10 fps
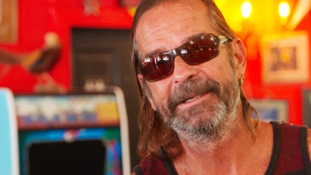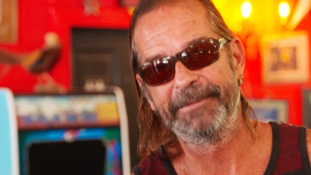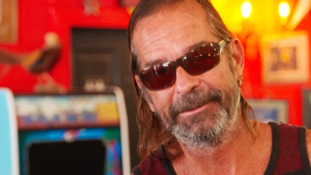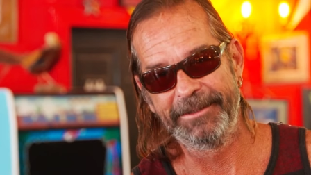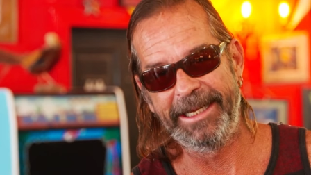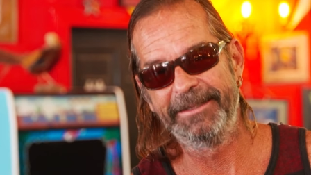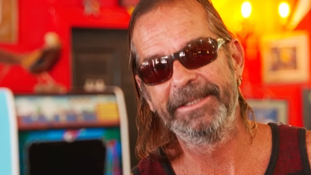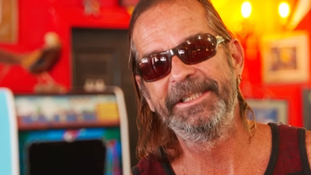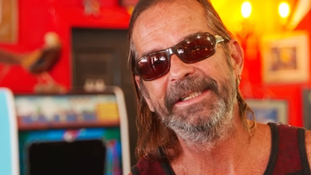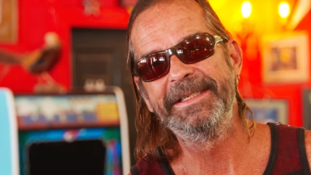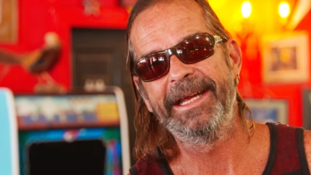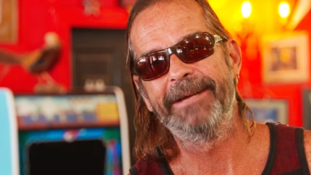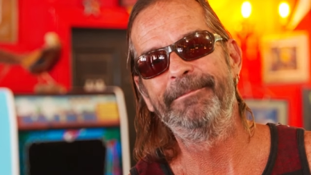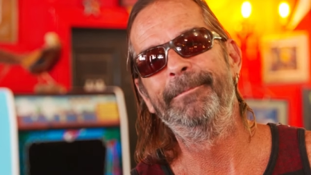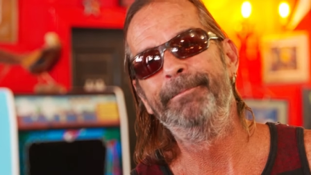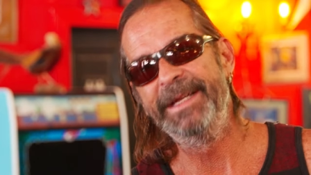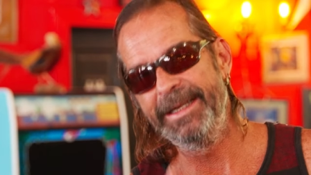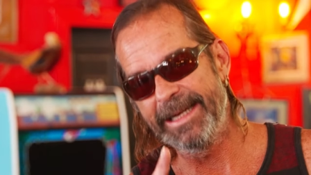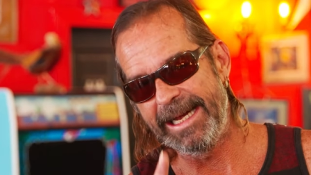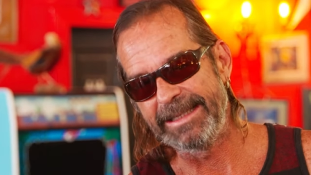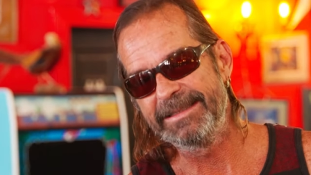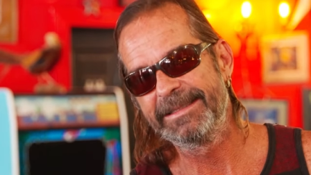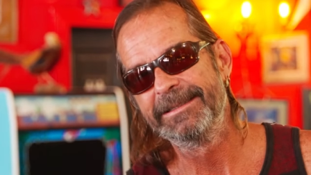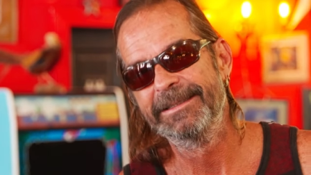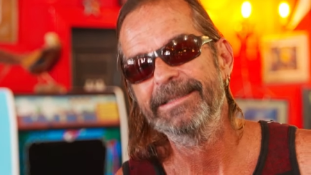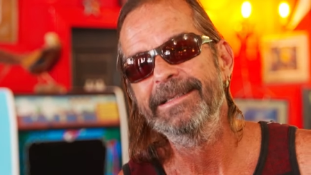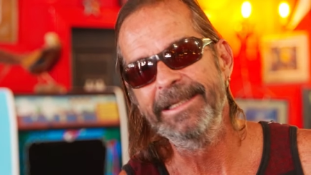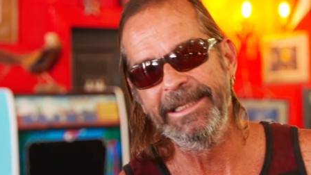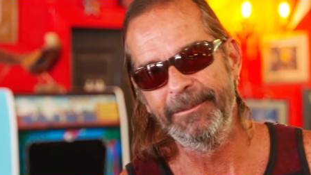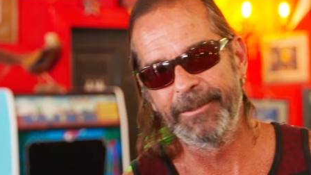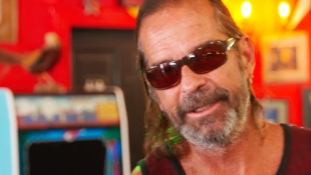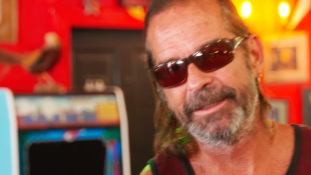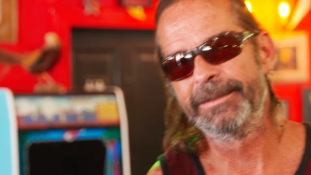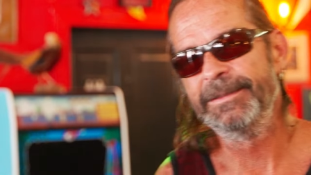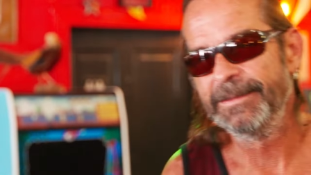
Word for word: come on down to G-Town. Be nice, eat well,